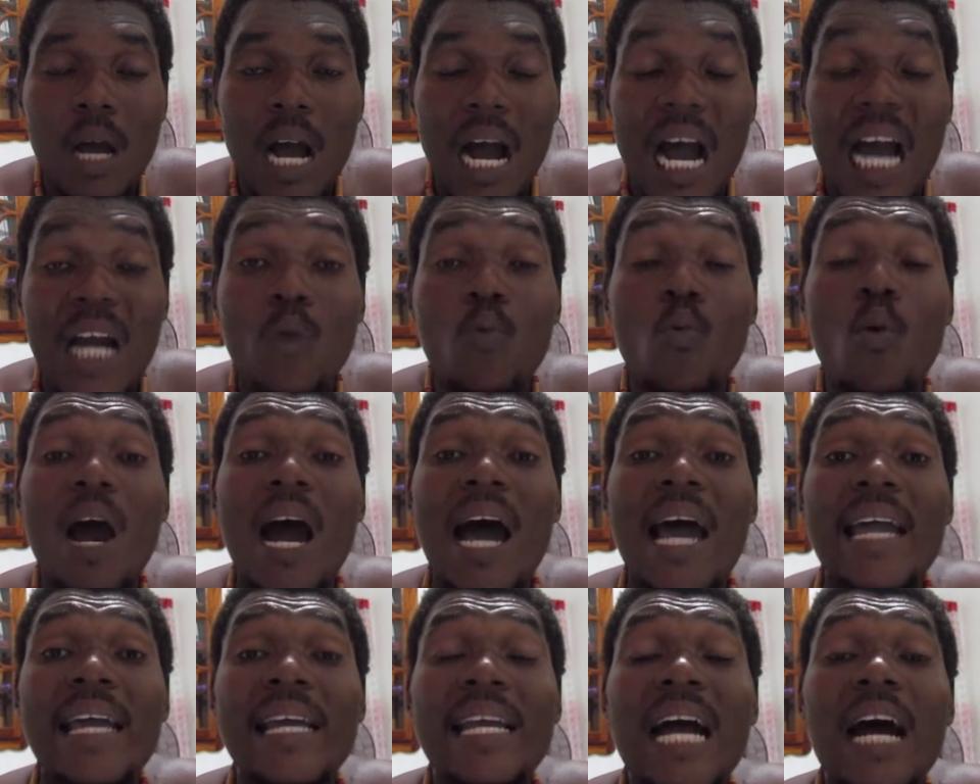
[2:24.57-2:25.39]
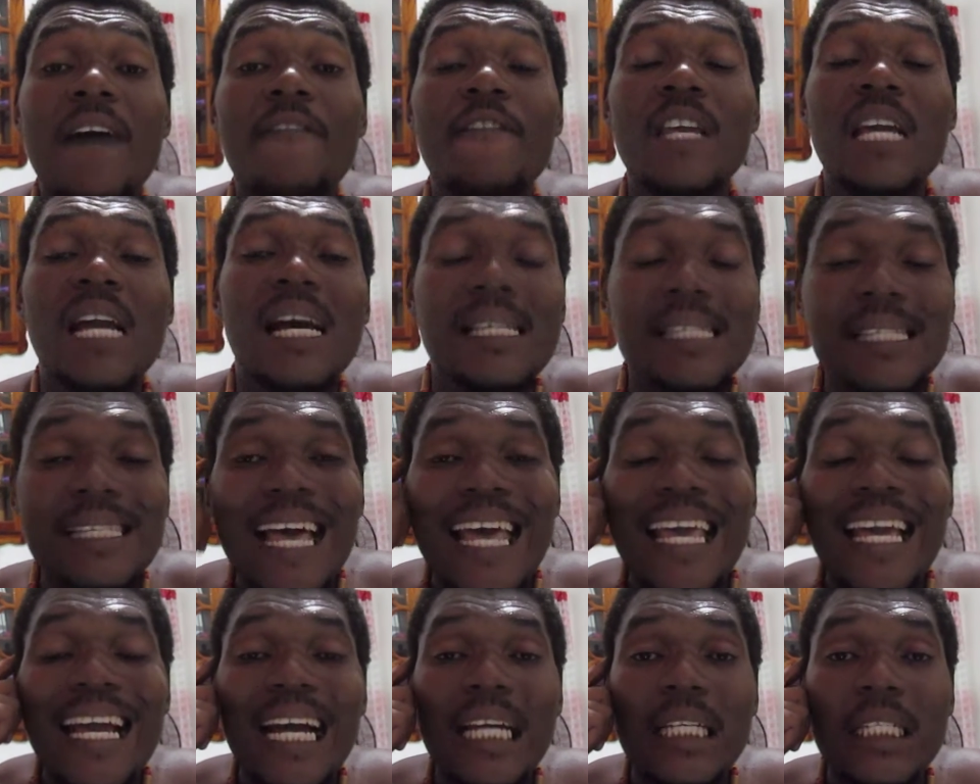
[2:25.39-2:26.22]
And while having a
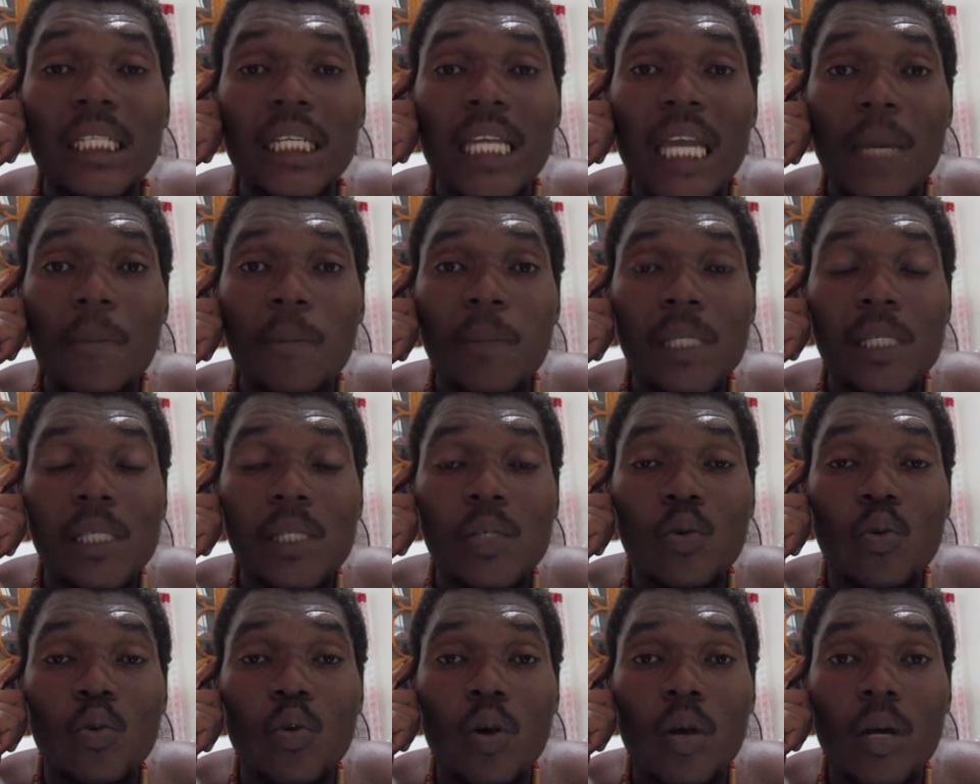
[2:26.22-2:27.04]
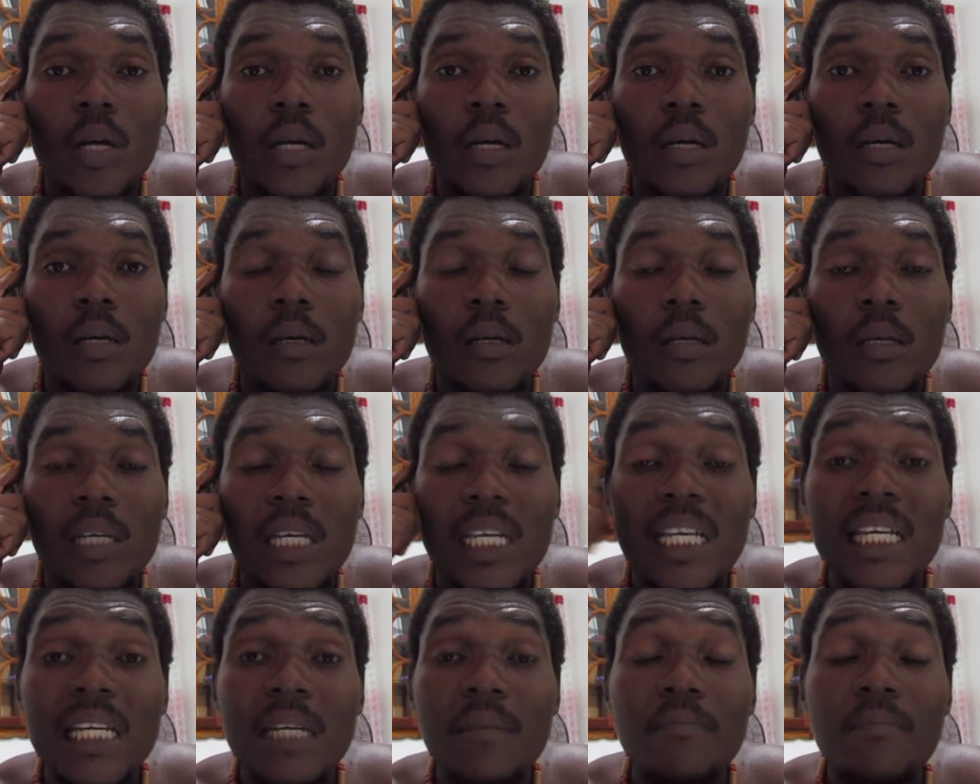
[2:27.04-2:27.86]
psychotic episode
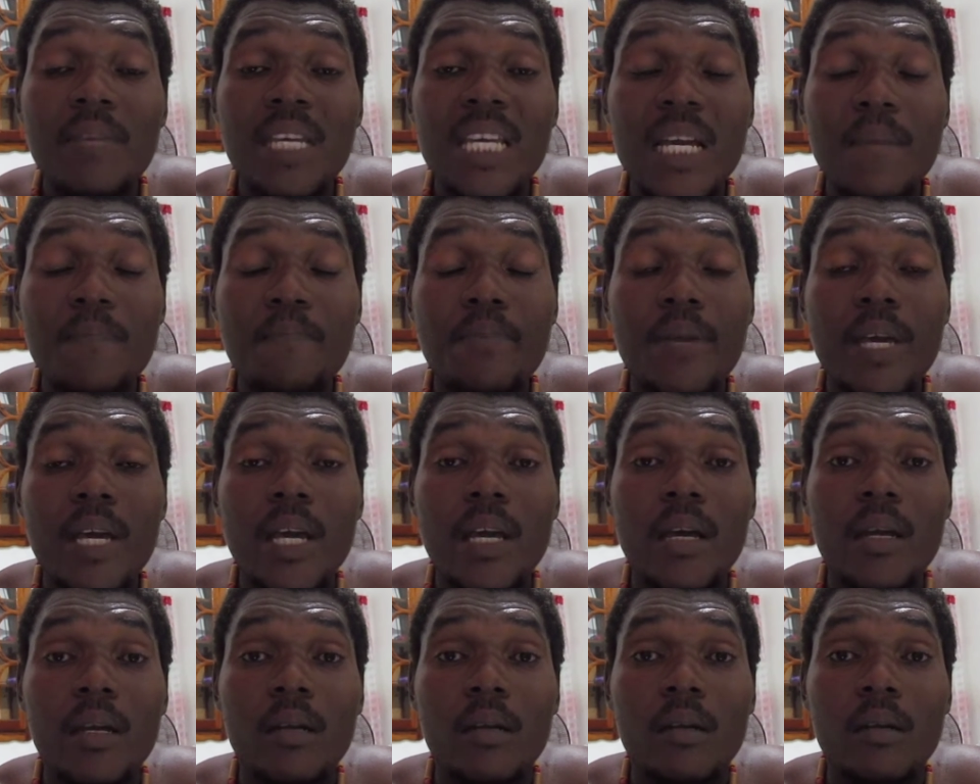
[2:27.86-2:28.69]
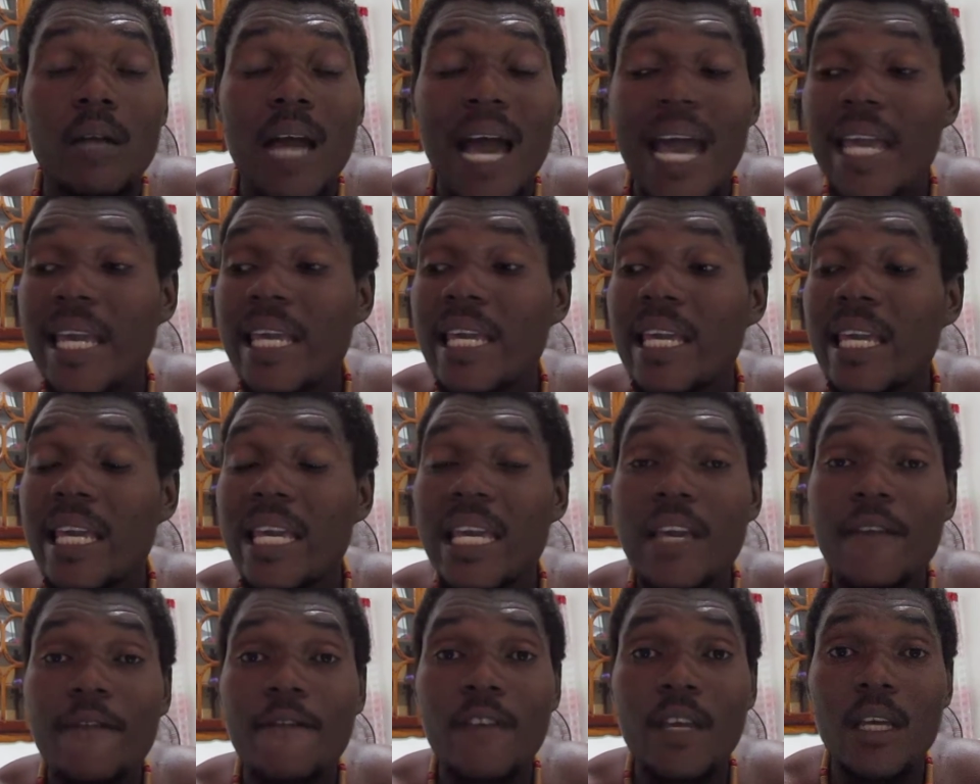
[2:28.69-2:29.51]
in Maypen, I
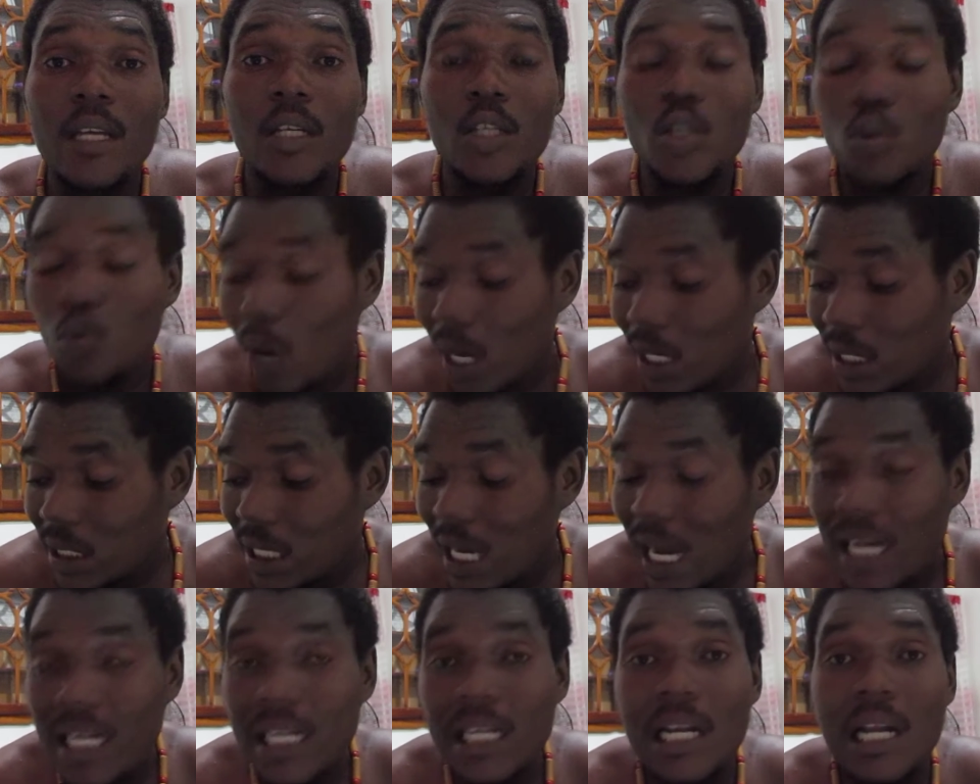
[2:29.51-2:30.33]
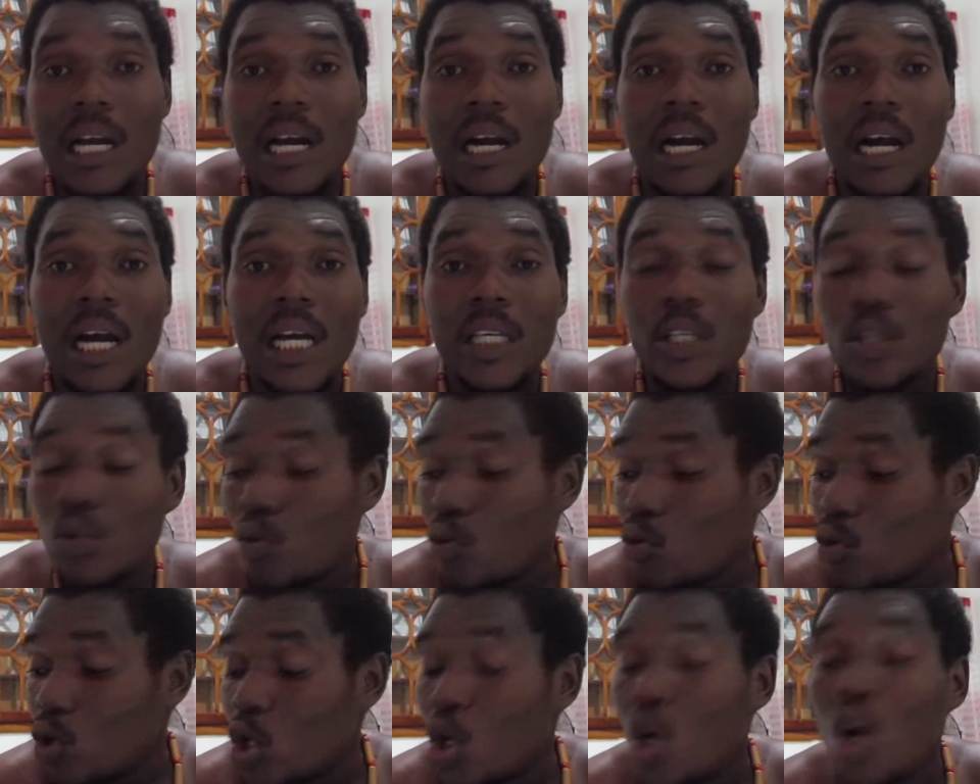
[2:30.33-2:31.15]
gave it to a toddler, a
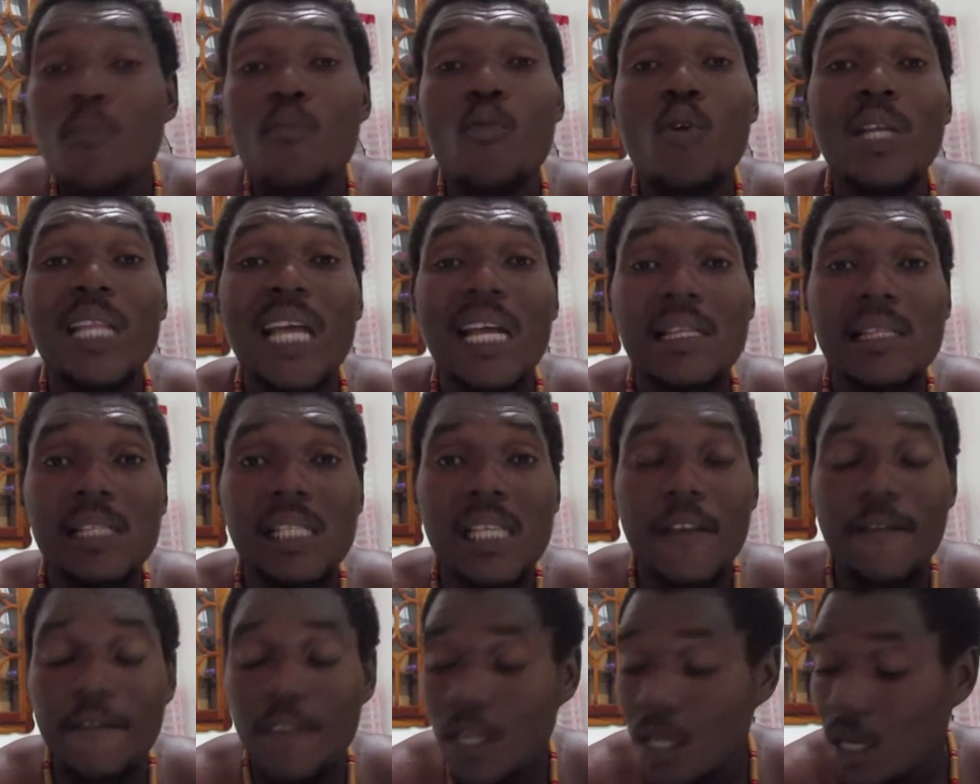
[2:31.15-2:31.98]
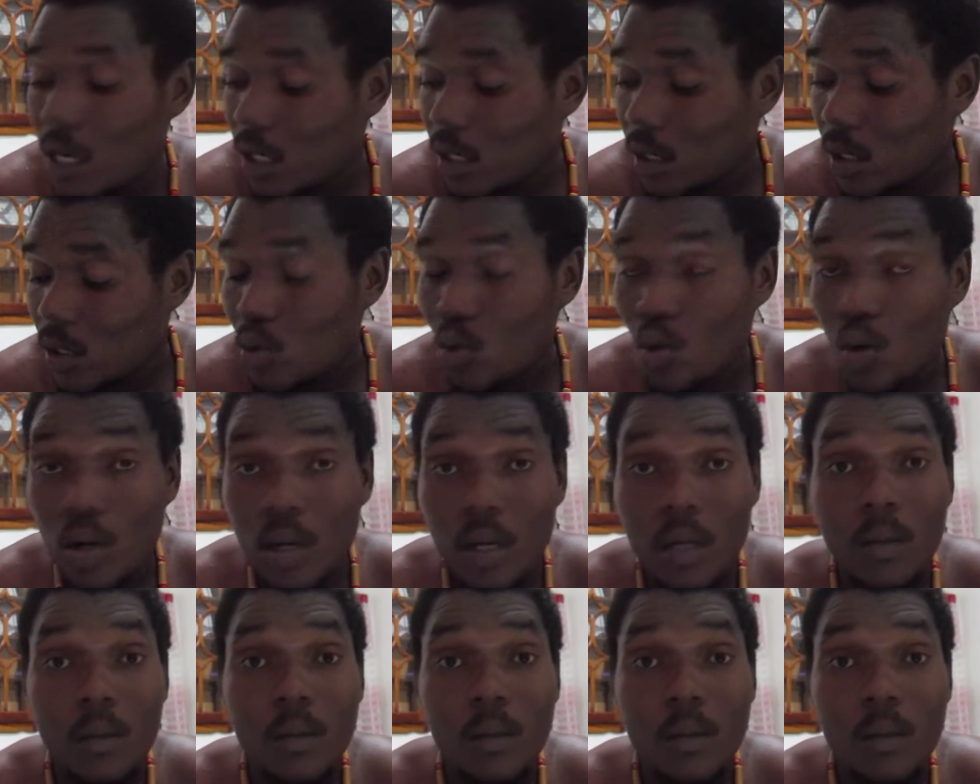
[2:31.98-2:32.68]
youth, no more than 7 years old.